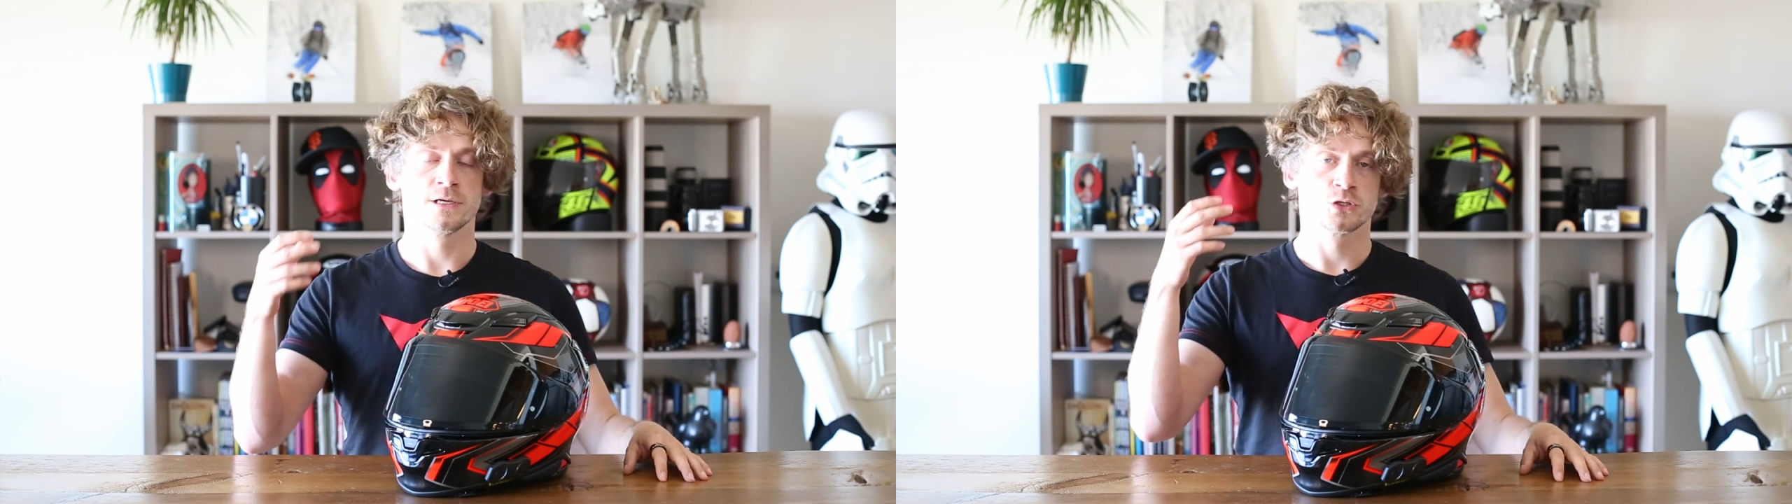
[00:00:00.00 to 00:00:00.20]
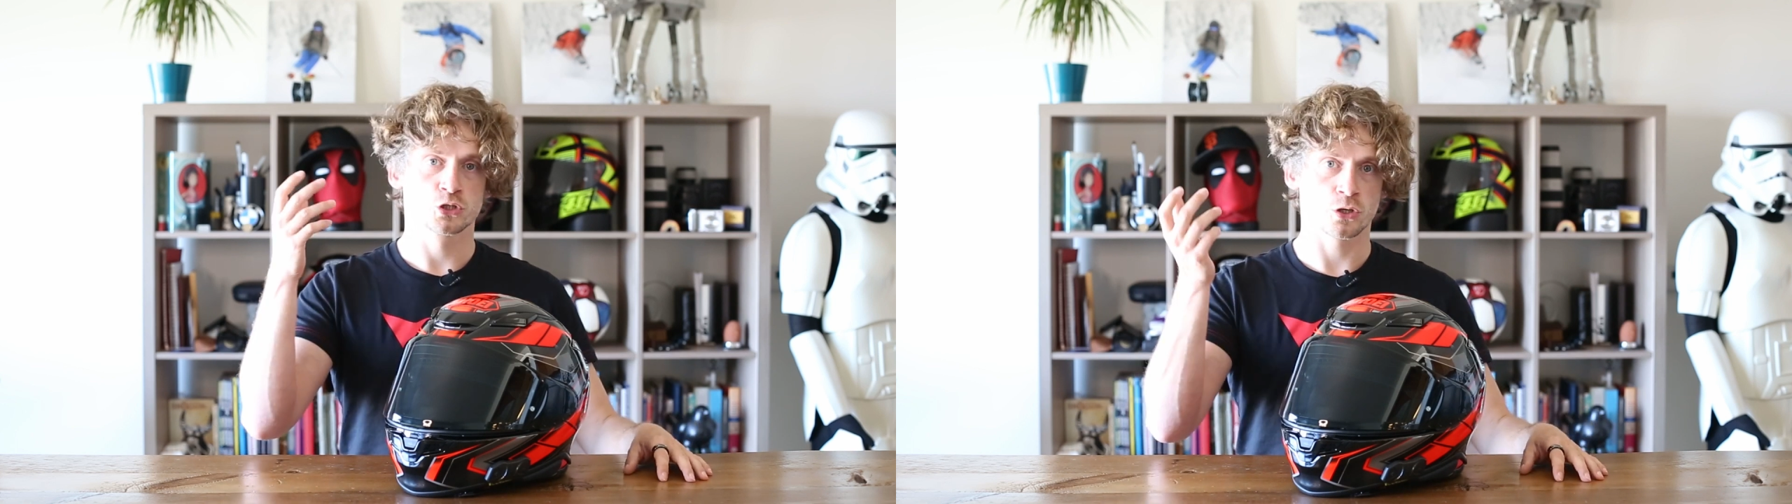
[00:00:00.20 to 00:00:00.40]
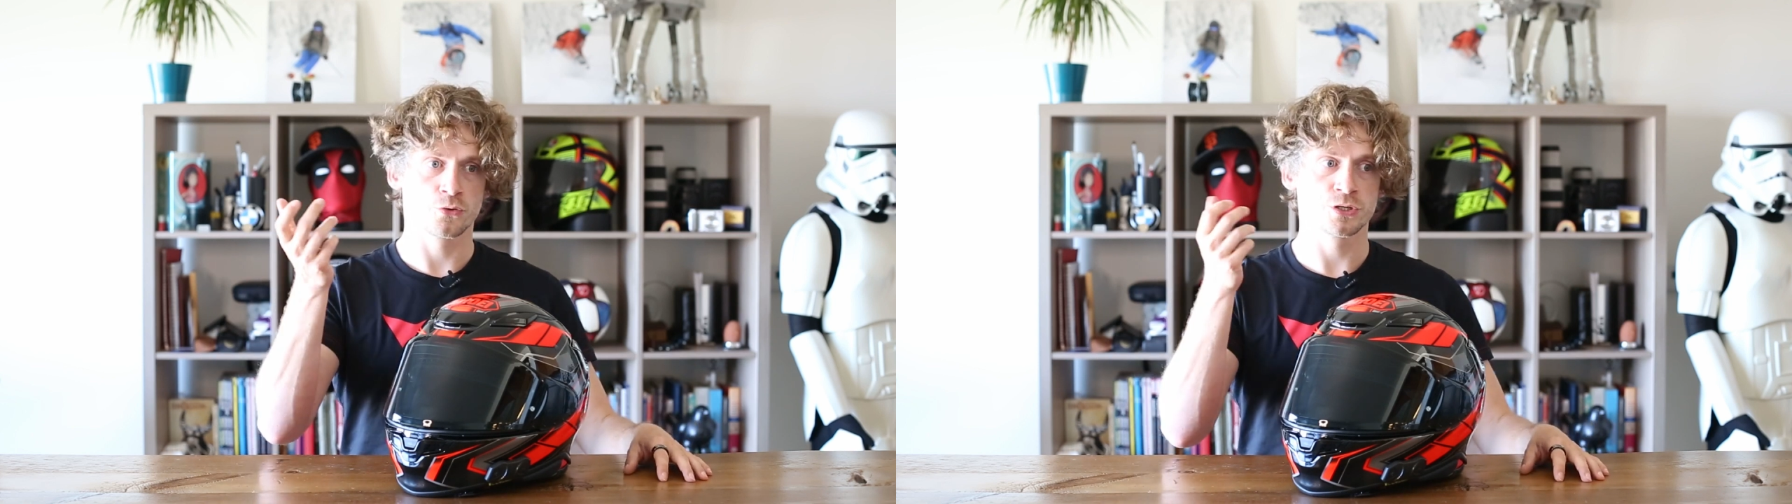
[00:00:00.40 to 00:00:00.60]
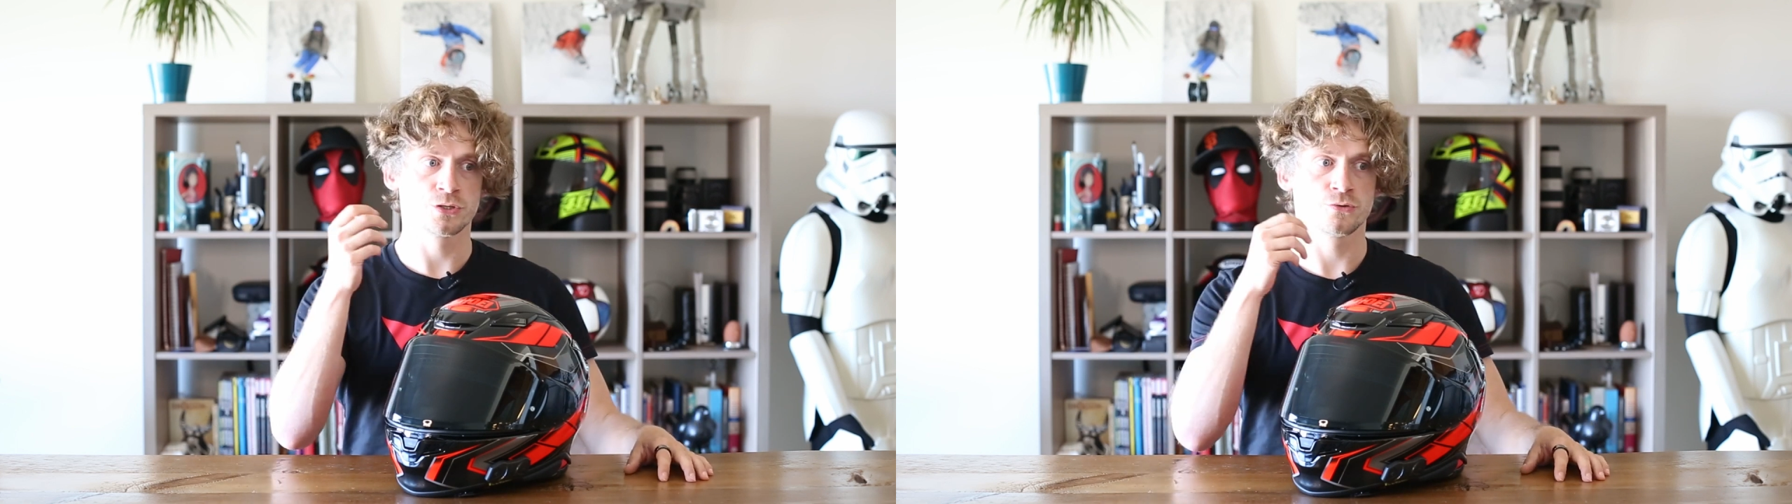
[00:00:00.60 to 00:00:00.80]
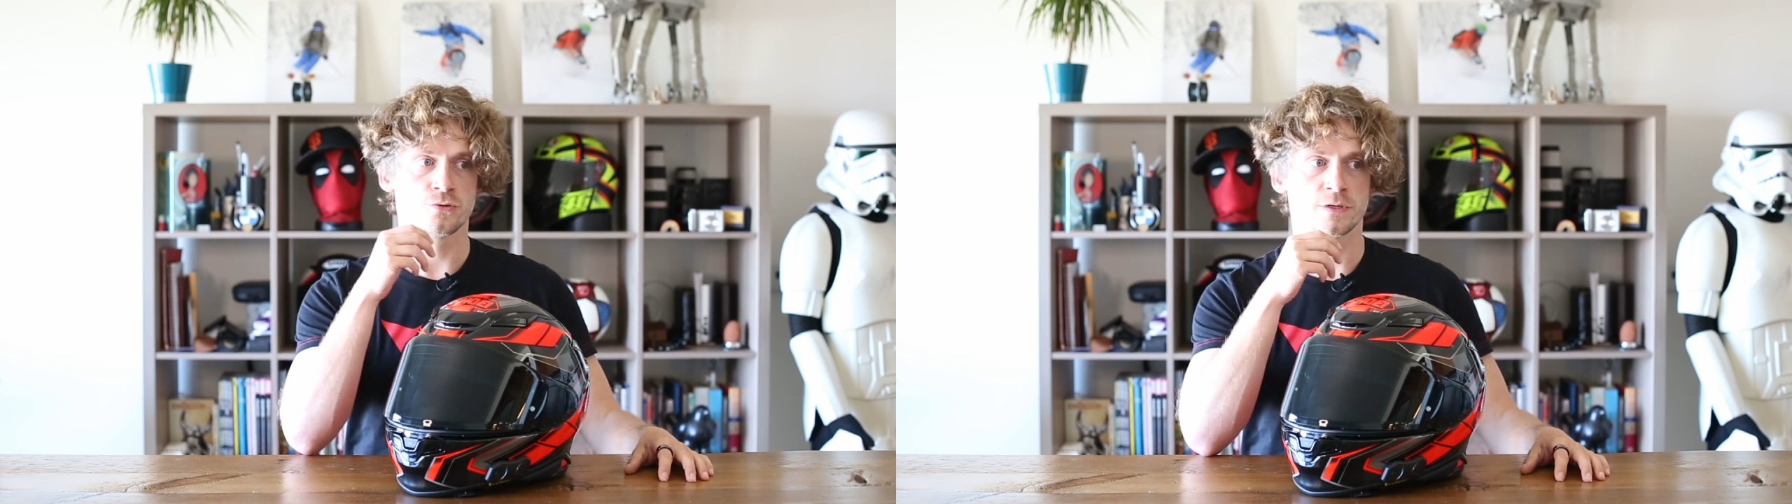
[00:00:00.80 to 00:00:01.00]
show
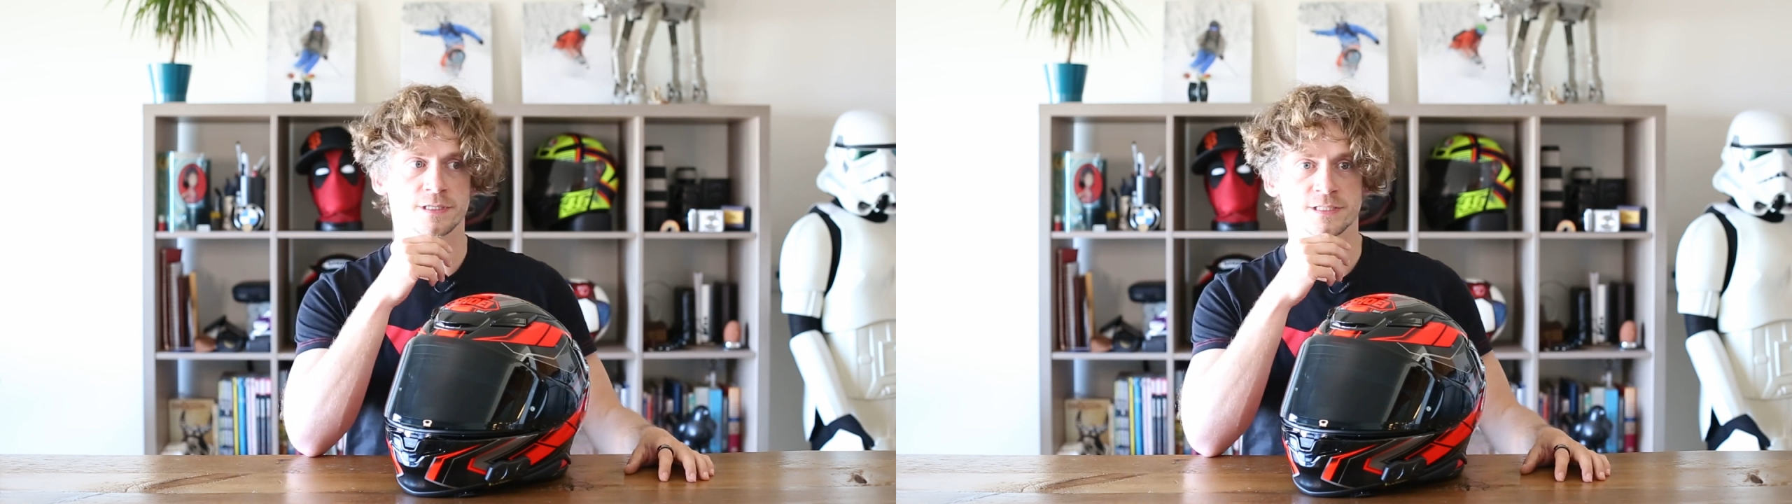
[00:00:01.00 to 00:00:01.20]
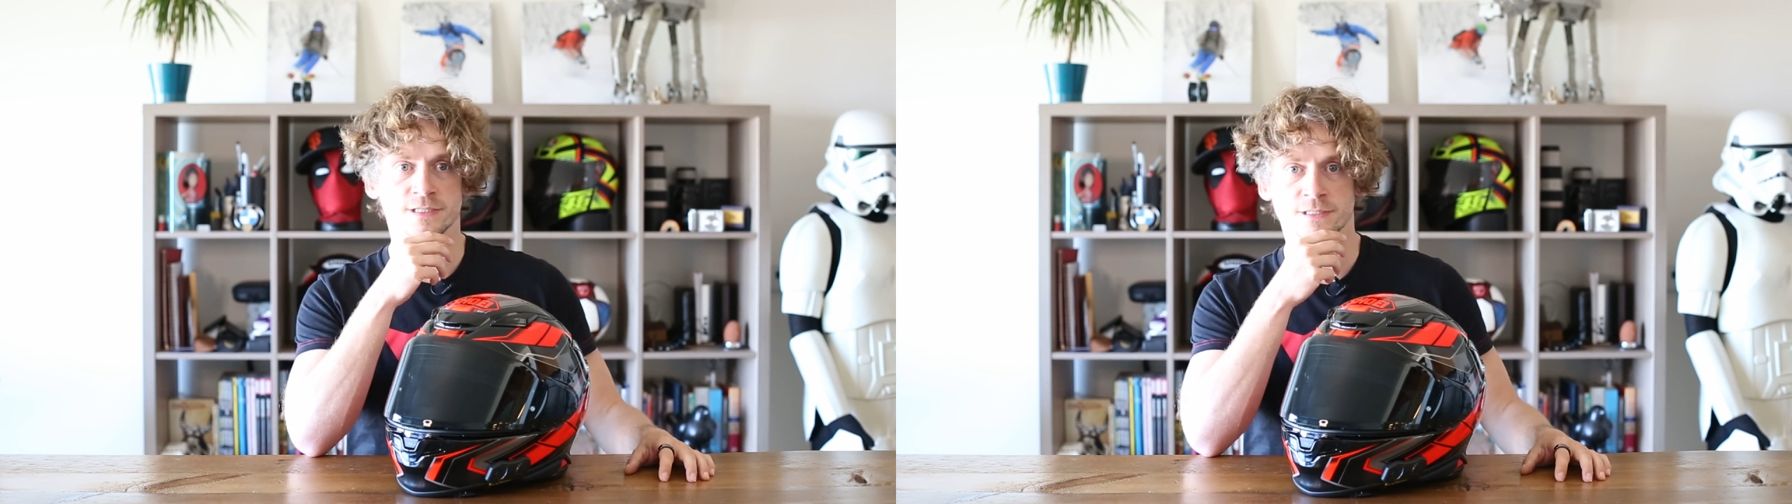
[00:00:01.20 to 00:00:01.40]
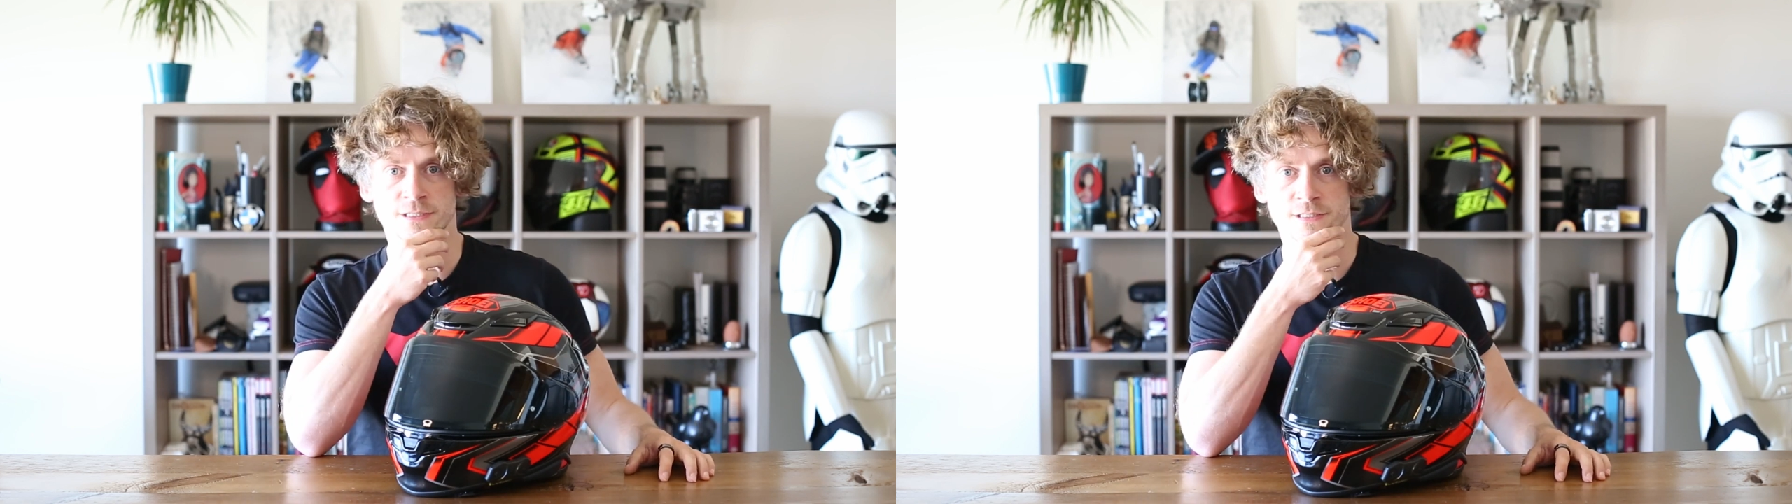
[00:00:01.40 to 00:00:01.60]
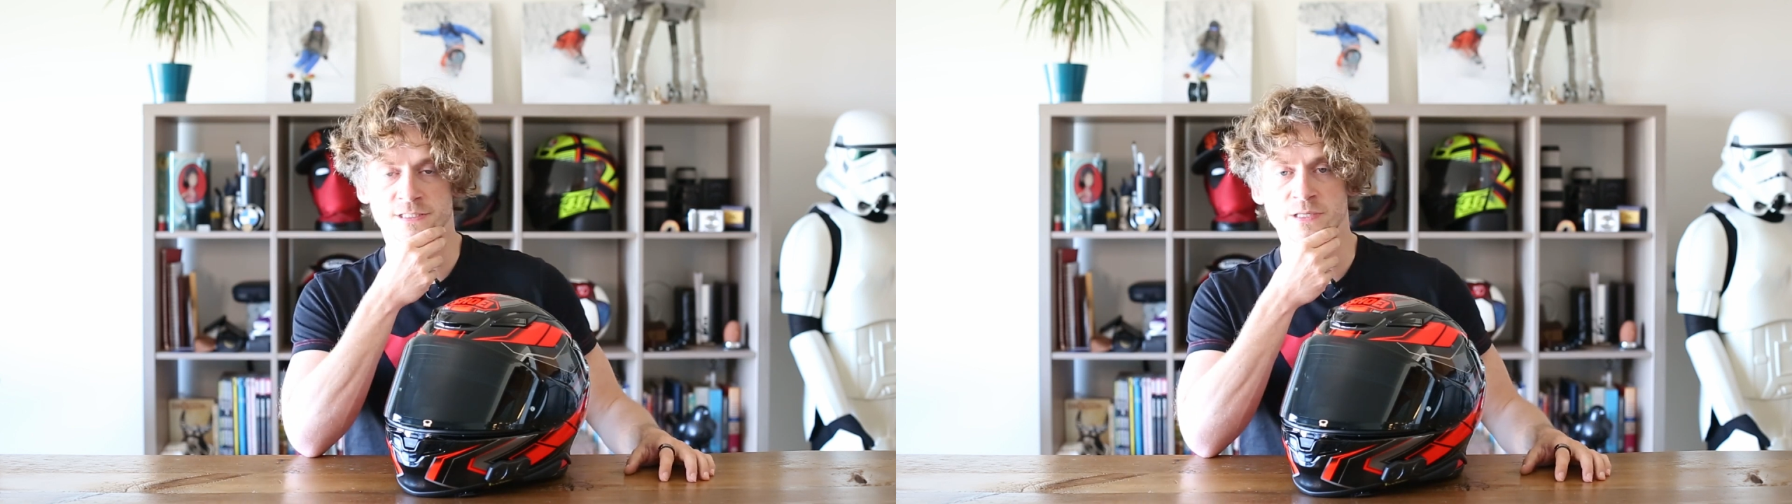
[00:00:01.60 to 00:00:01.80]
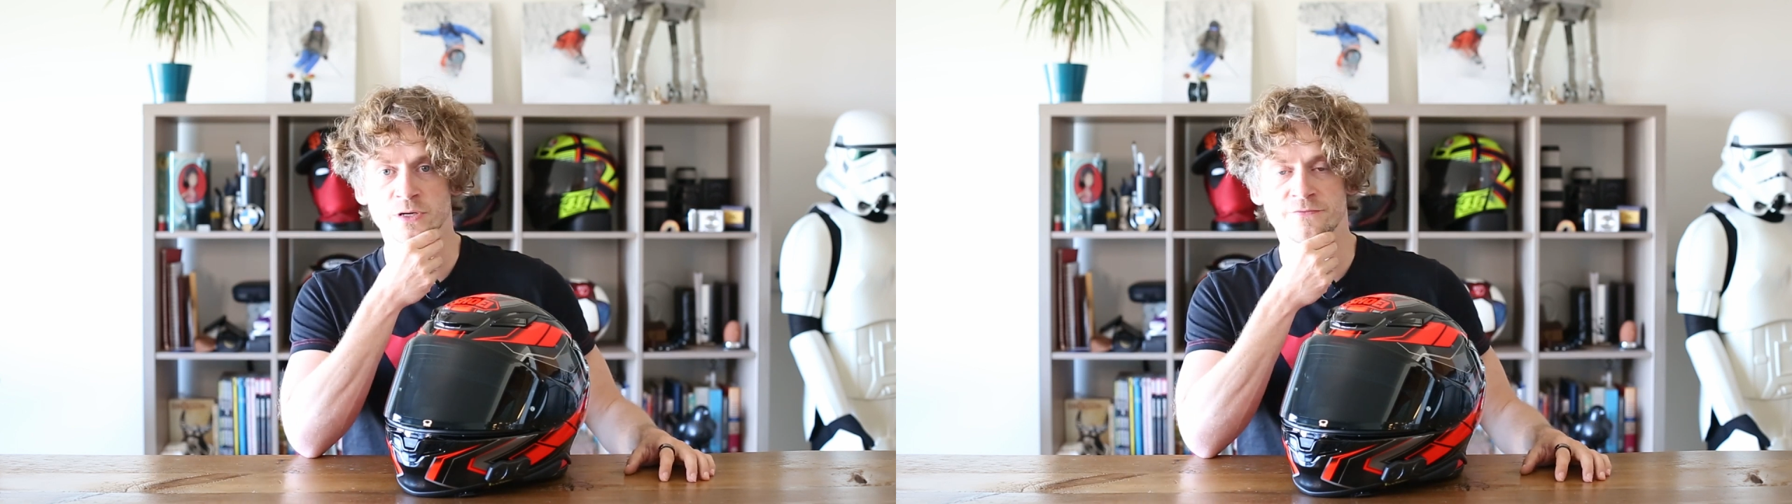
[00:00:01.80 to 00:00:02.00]
you the
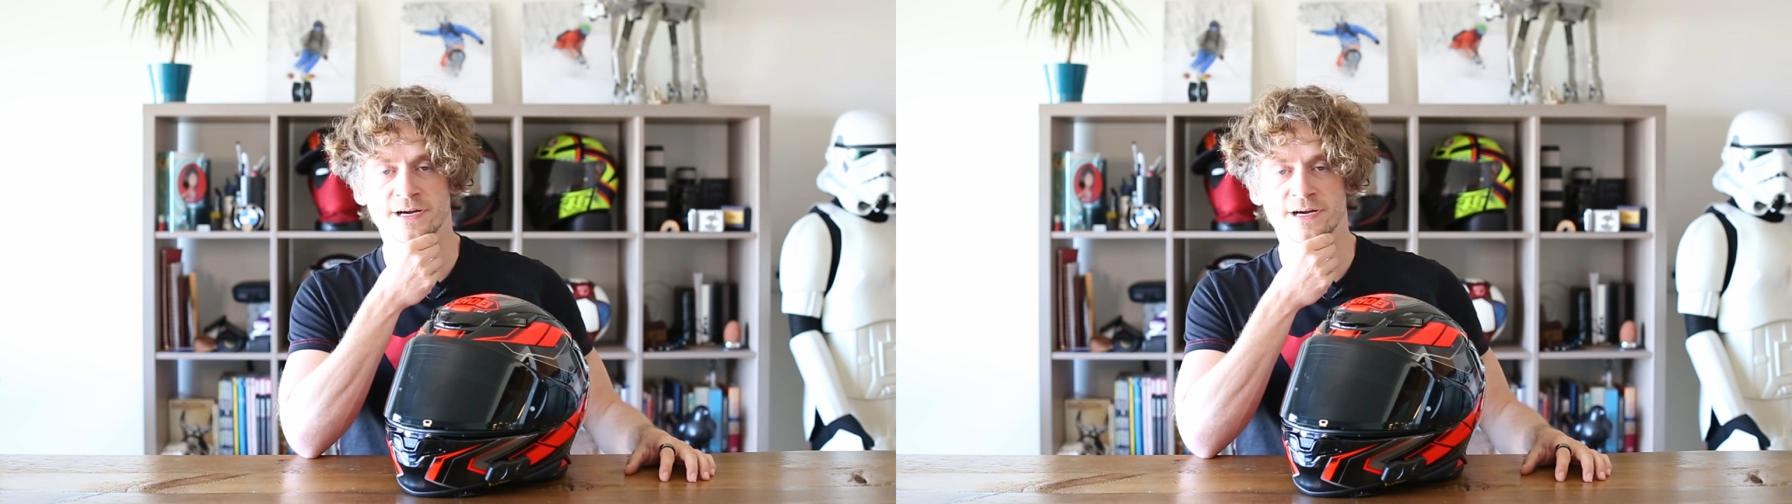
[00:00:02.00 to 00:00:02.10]
similar